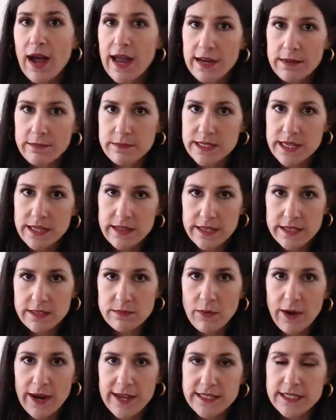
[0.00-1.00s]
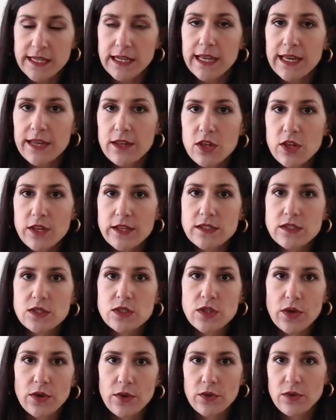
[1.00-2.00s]
items in these brands'
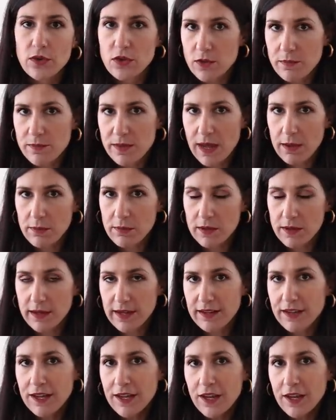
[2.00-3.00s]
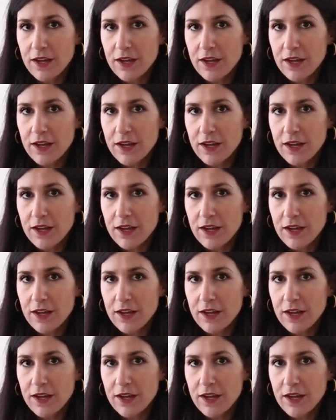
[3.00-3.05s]
collections, so you should be able to